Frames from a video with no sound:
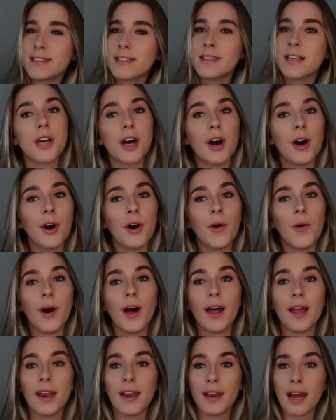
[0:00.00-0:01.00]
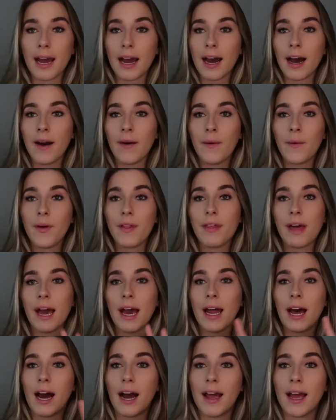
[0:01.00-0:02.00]
So now
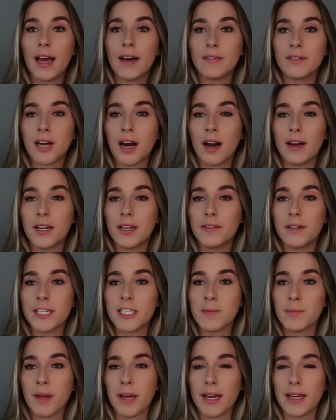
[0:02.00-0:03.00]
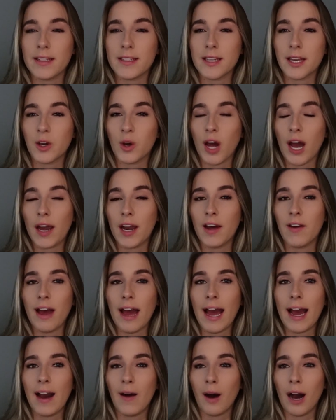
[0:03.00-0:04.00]
that I have kind of explained like kind of
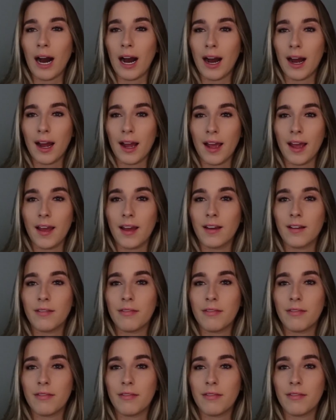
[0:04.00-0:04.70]
how I